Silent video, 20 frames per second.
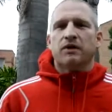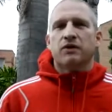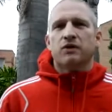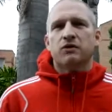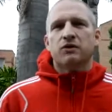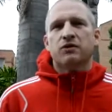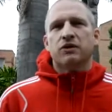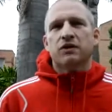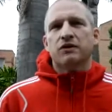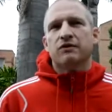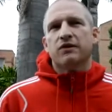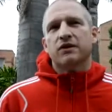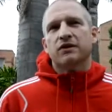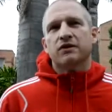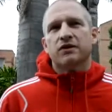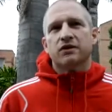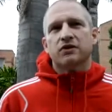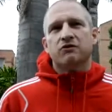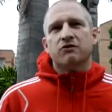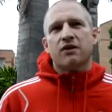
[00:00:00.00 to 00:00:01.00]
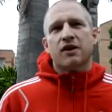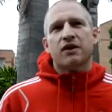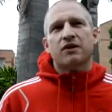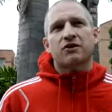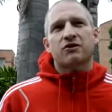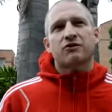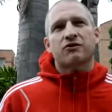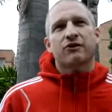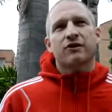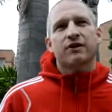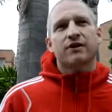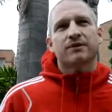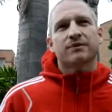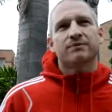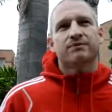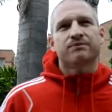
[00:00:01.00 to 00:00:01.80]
corner defence is reactionary.